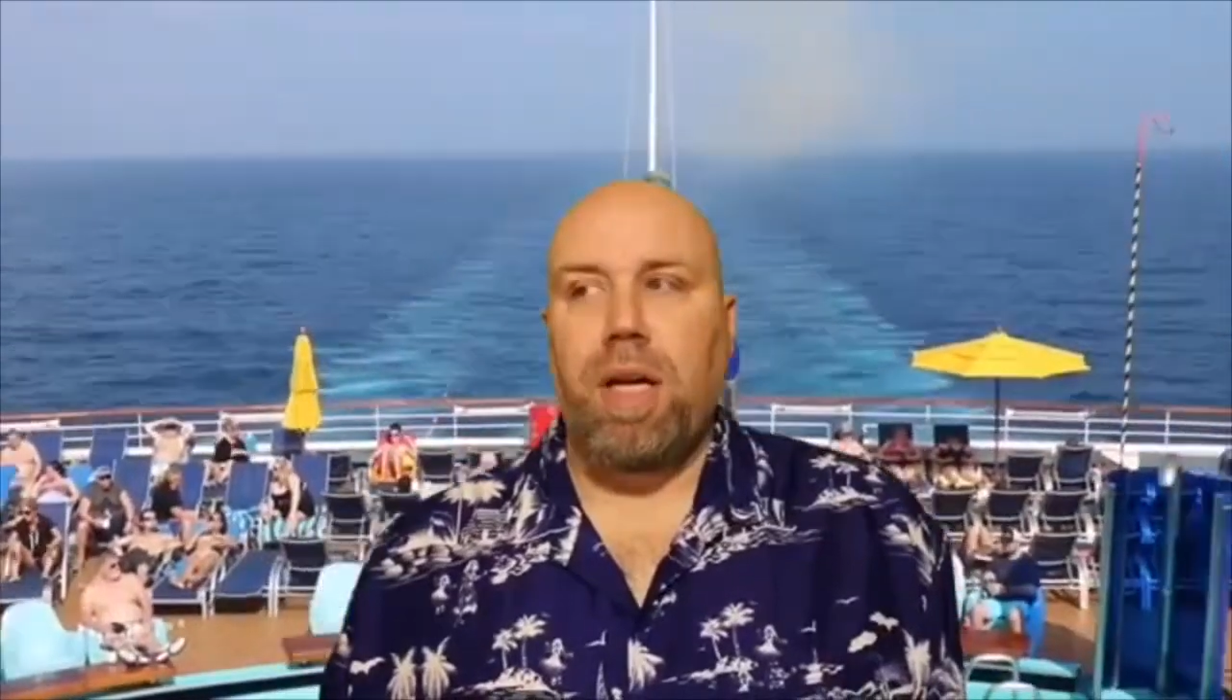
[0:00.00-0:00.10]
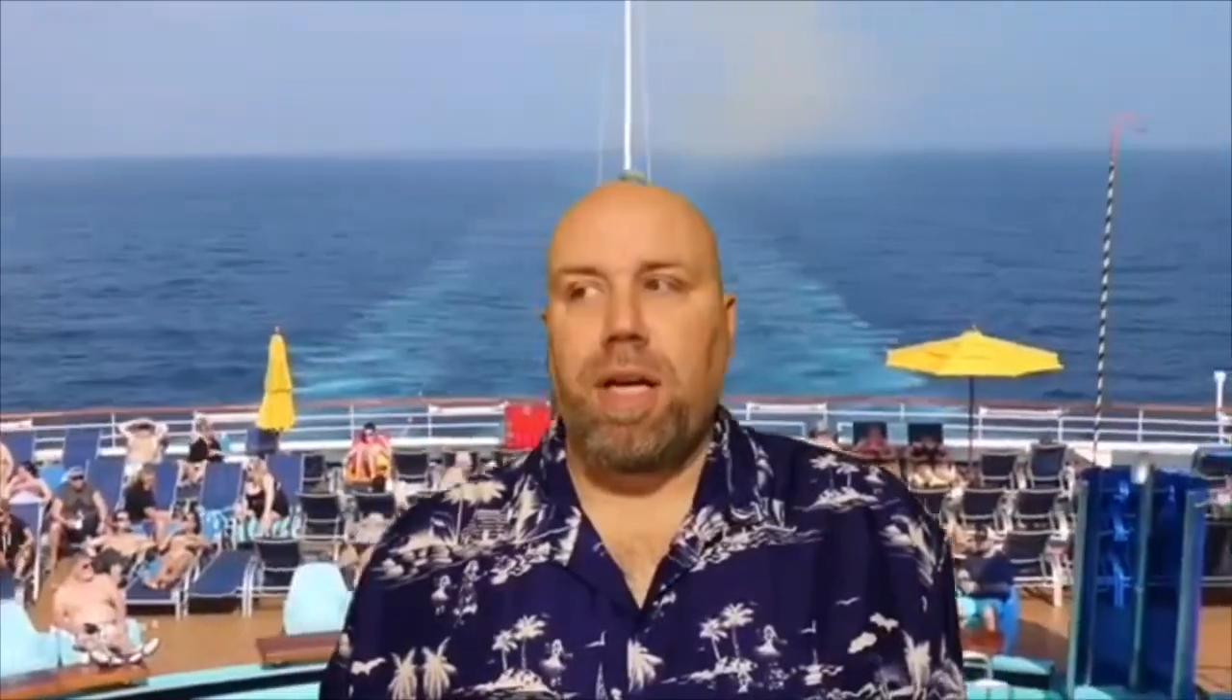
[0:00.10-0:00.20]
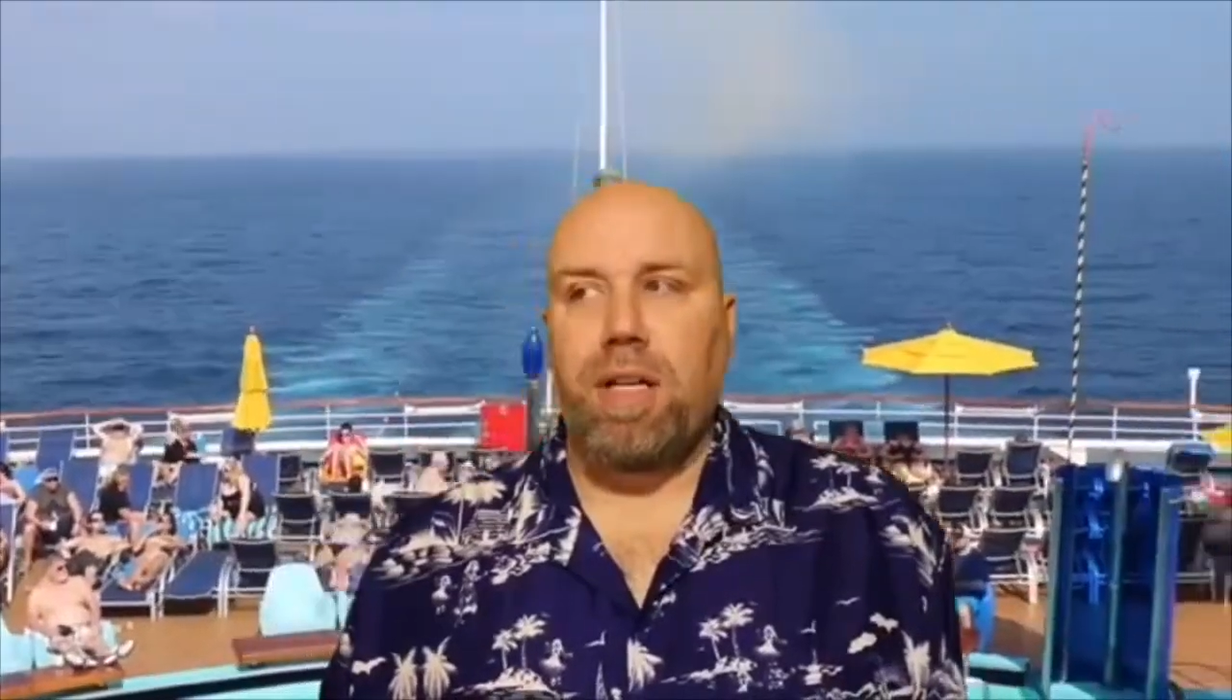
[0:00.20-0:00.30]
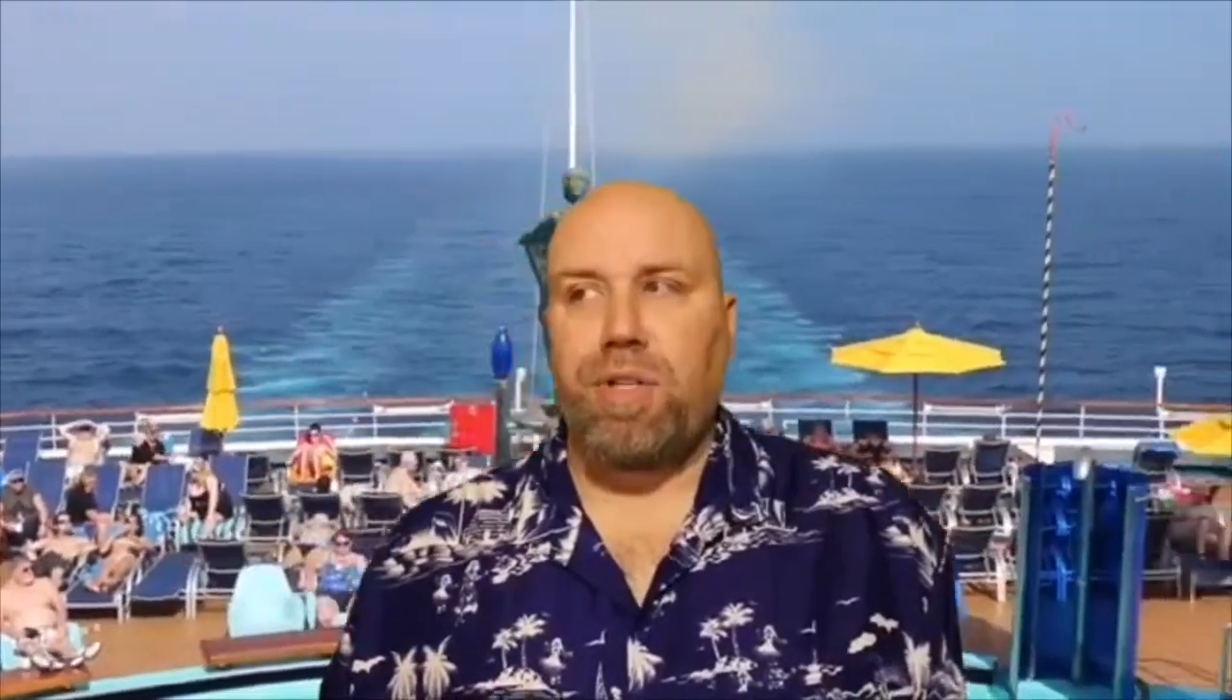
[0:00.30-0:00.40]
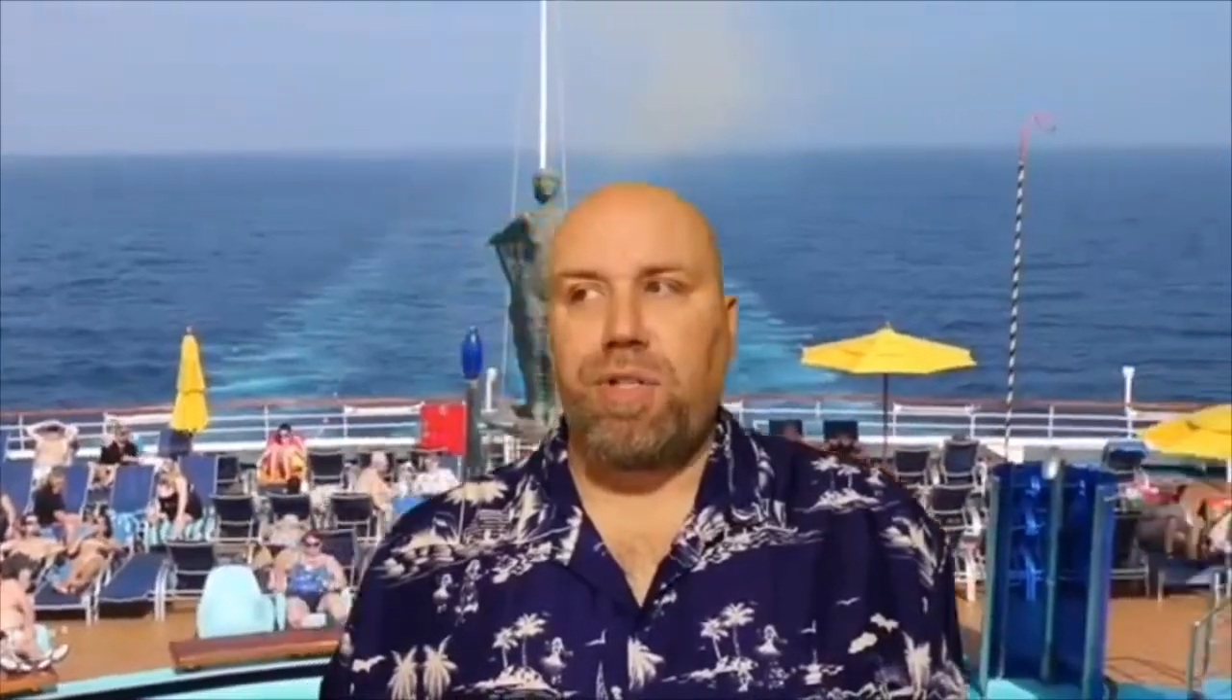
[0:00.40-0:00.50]

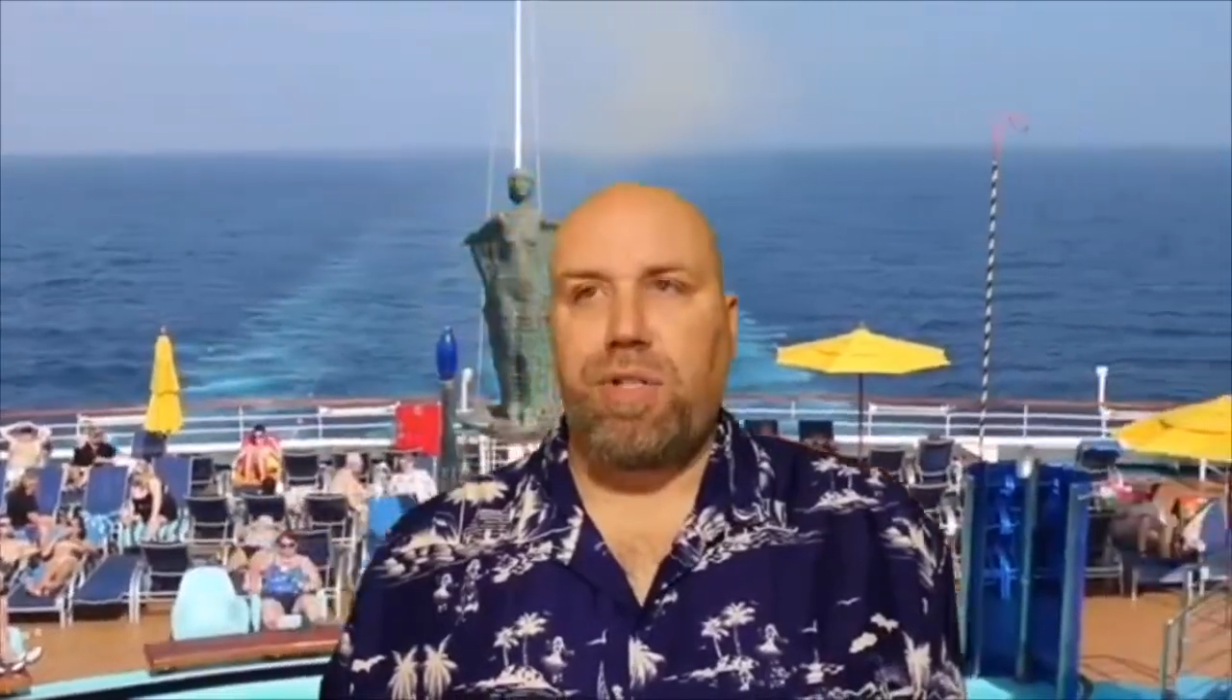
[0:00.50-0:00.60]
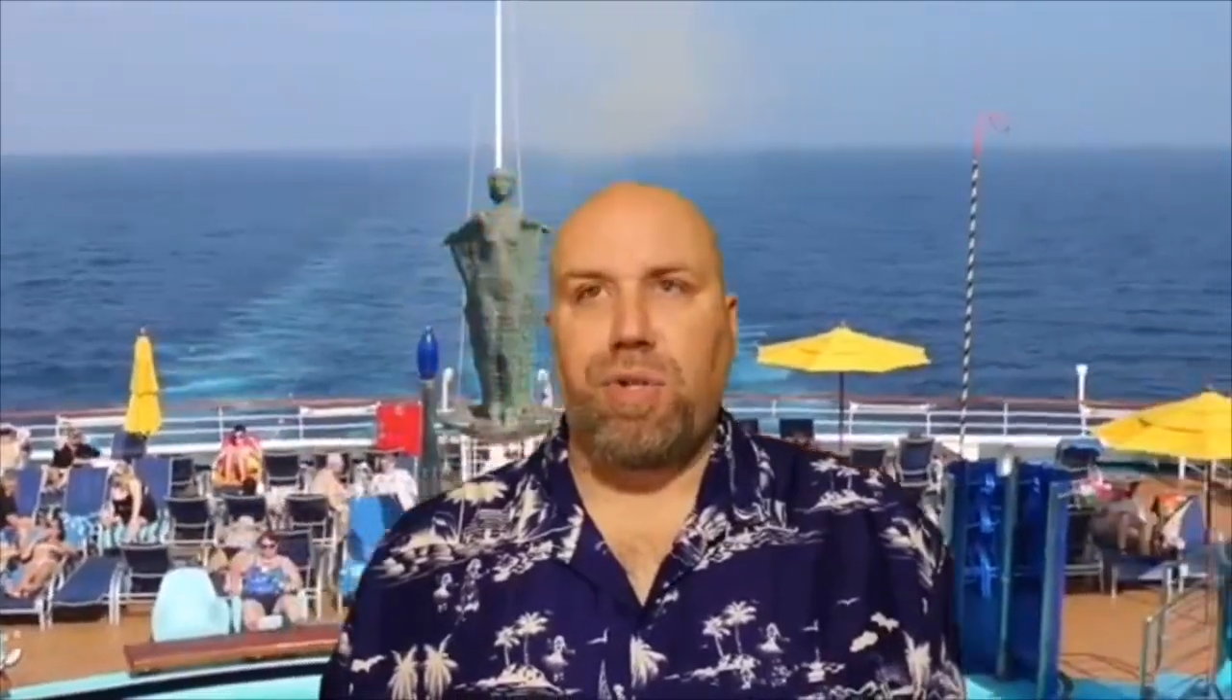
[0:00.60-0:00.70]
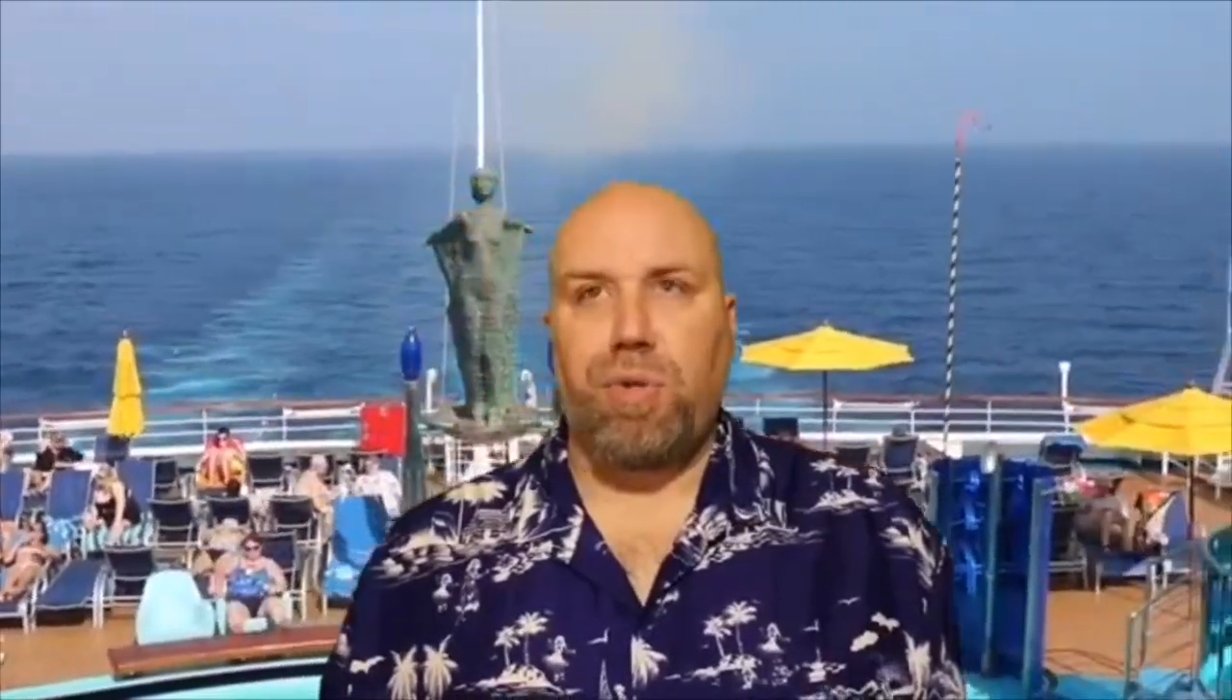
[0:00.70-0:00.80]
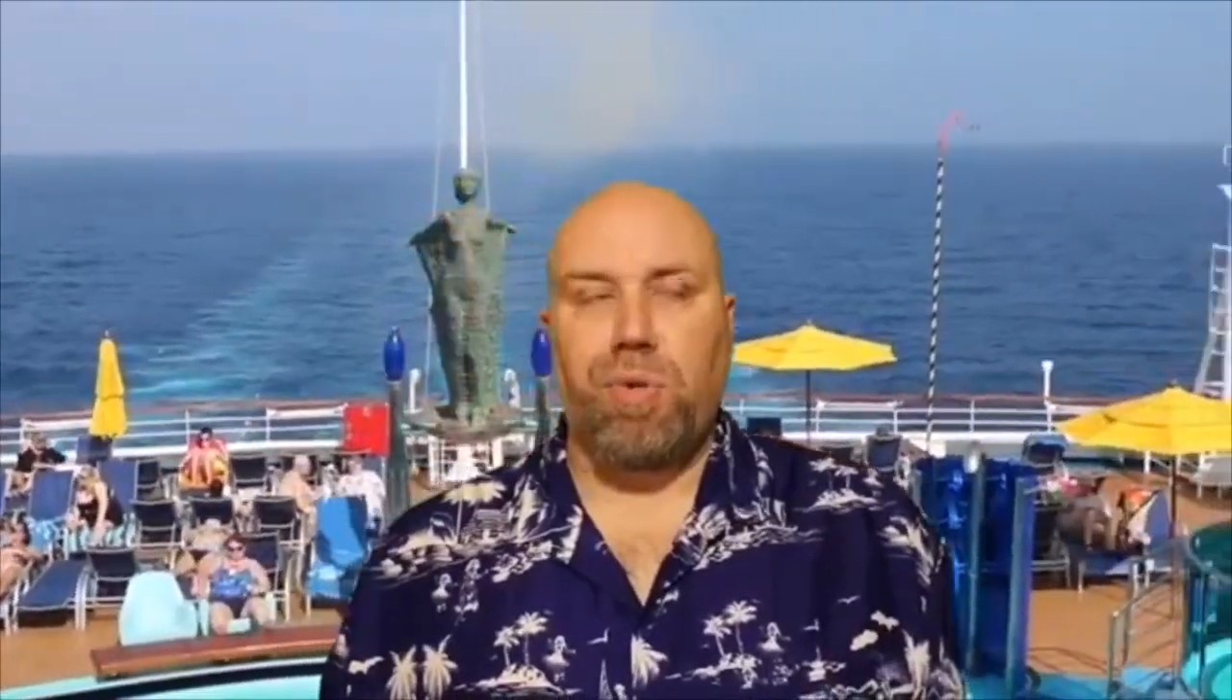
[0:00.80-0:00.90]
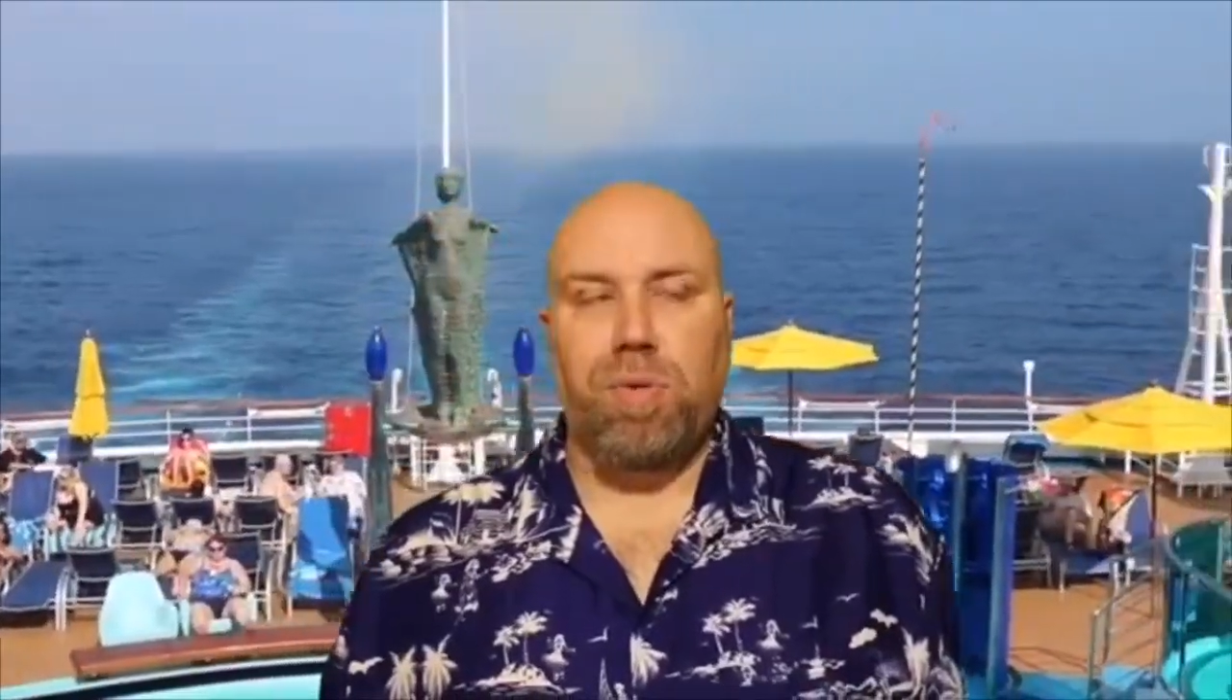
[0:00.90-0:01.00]
is
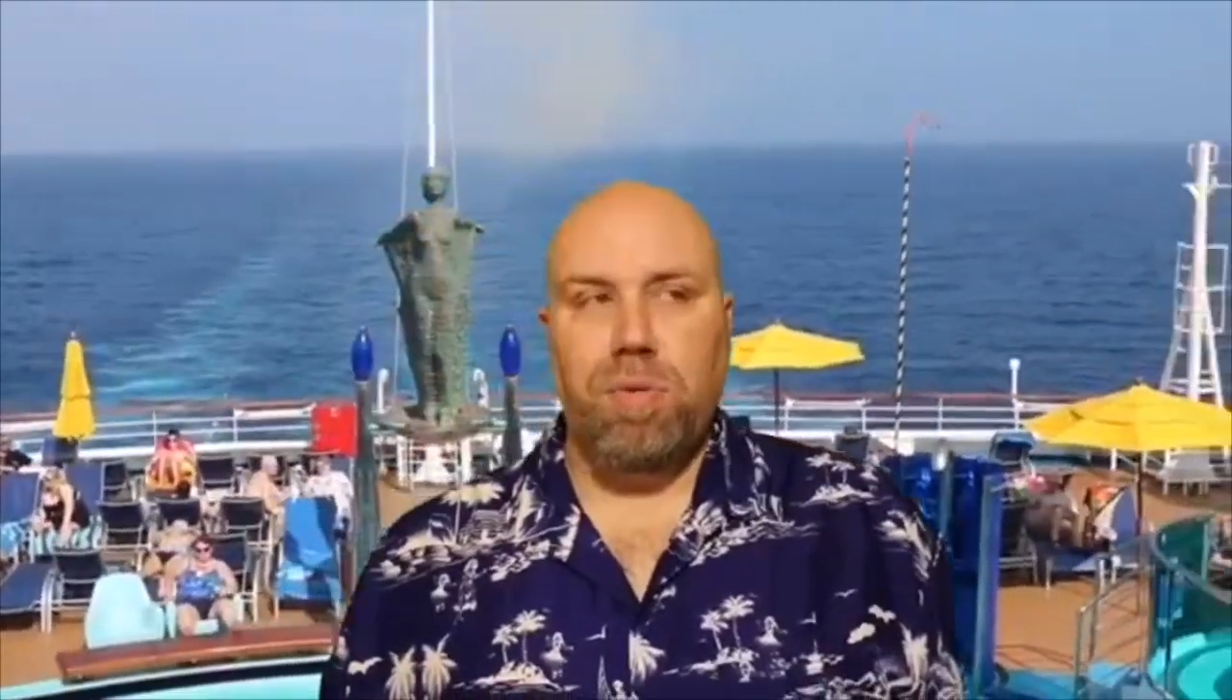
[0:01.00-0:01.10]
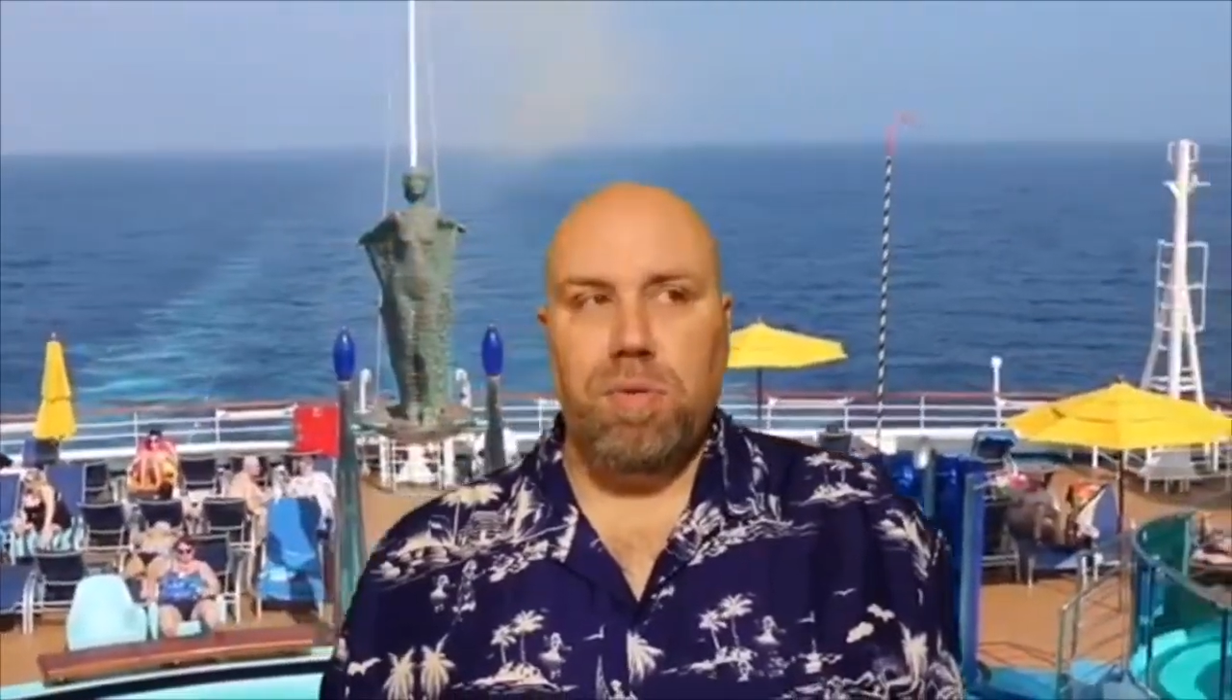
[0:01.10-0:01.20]
to